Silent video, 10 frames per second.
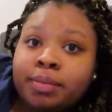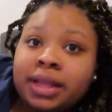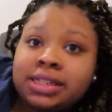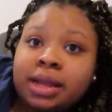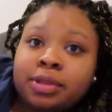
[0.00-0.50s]

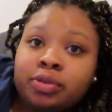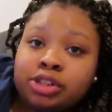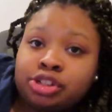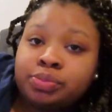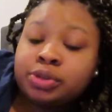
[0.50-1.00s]
bedtime they were
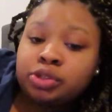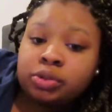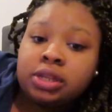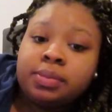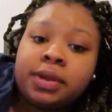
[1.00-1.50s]
super
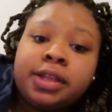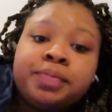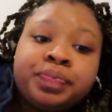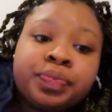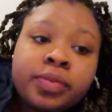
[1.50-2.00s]
sleepy
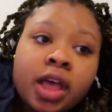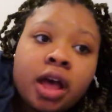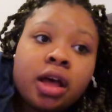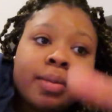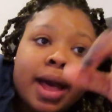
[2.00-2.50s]

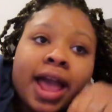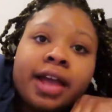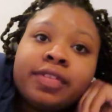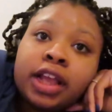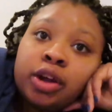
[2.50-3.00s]
um, I
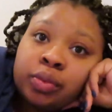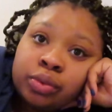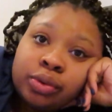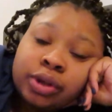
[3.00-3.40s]
have like a rule.